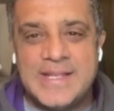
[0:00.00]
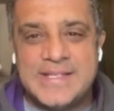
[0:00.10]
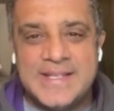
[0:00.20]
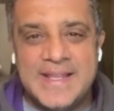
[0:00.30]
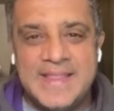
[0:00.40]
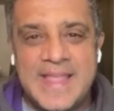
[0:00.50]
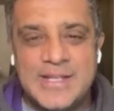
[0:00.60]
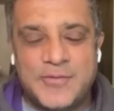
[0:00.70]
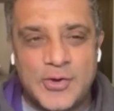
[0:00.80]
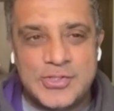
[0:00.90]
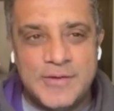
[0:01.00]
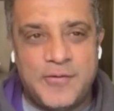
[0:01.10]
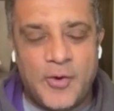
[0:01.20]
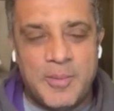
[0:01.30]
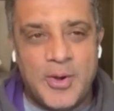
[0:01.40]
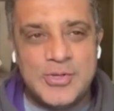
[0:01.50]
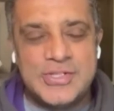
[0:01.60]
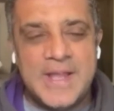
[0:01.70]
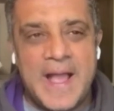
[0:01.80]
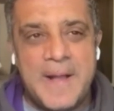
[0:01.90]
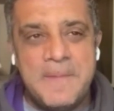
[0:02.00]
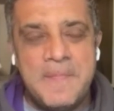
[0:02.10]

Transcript: So that's first and foremost.